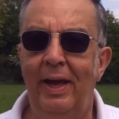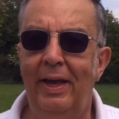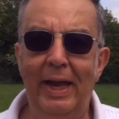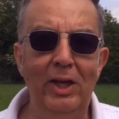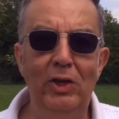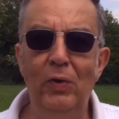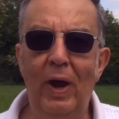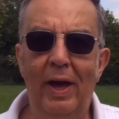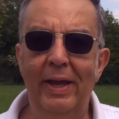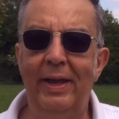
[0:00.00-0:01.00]
Yet you
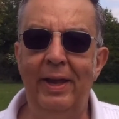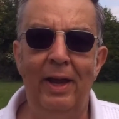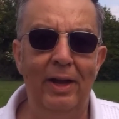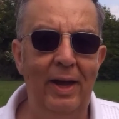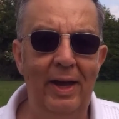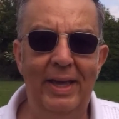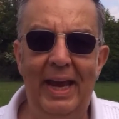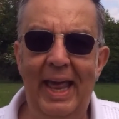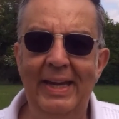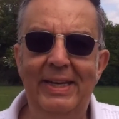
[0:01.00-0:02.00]
like uh,
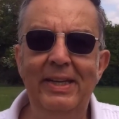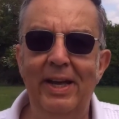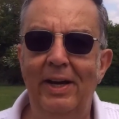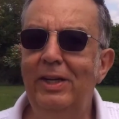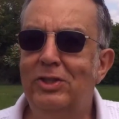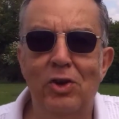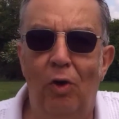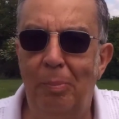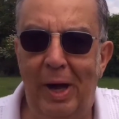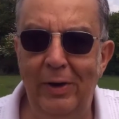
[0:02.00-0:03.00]
collecting
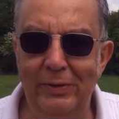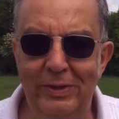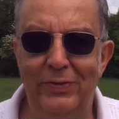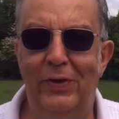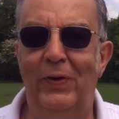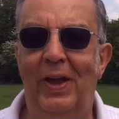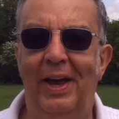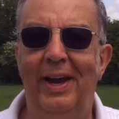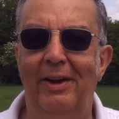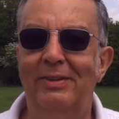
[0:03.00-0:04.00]
dinosaur bones, for all
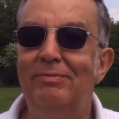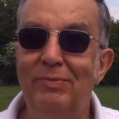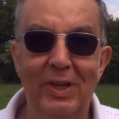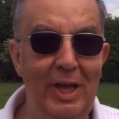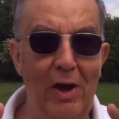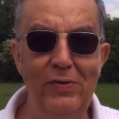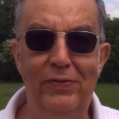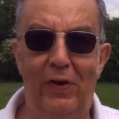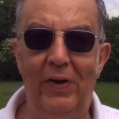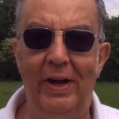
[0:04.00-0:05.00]
I know. Go
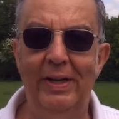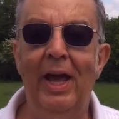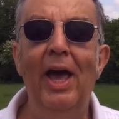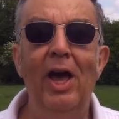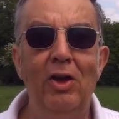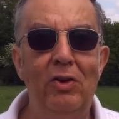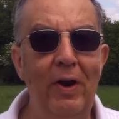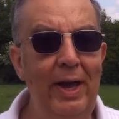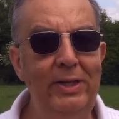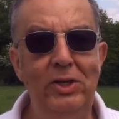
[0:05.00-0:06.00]
for it.
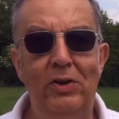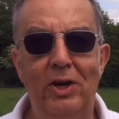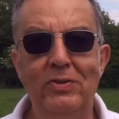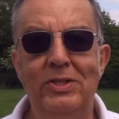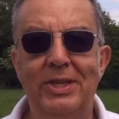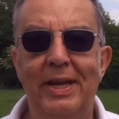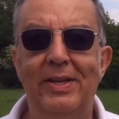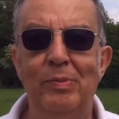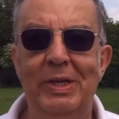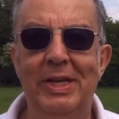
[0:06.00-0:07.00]
Create your own
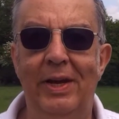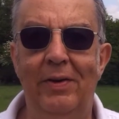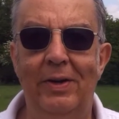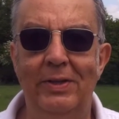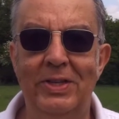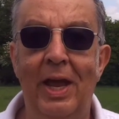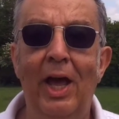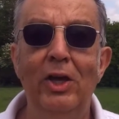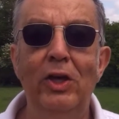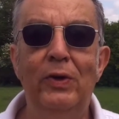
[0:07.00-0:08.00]
set of materials.
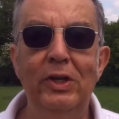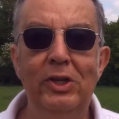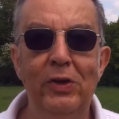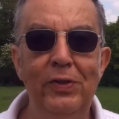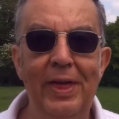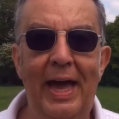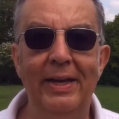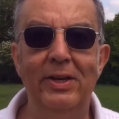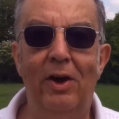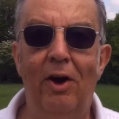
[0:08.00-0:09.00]
You can do
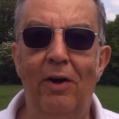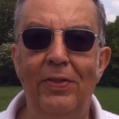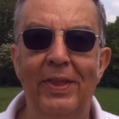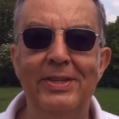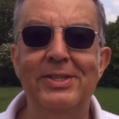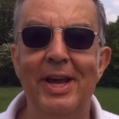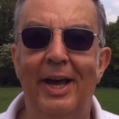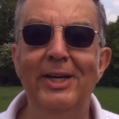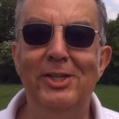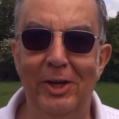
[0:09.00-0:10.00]
that on this
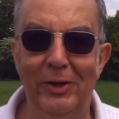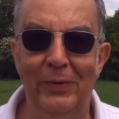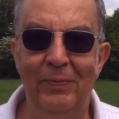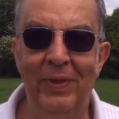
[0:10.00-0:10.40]
site too.